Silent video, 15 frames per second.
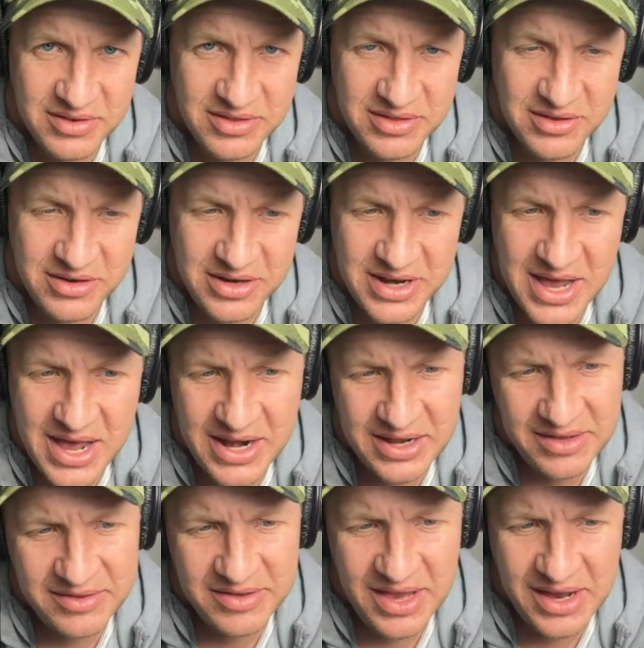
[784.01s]
They're not
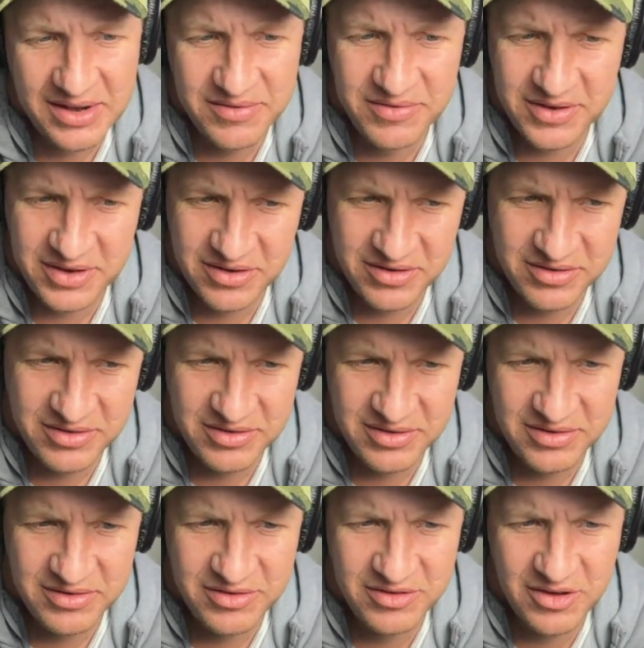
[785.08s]
exact figures.
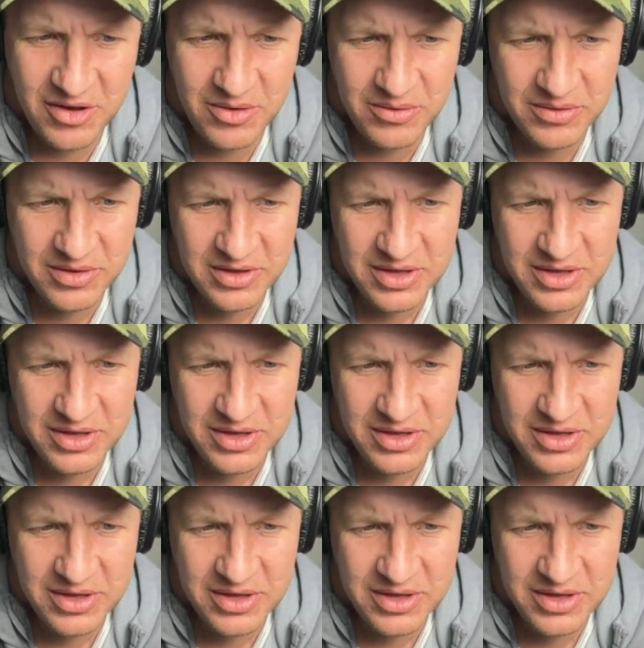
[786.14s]
So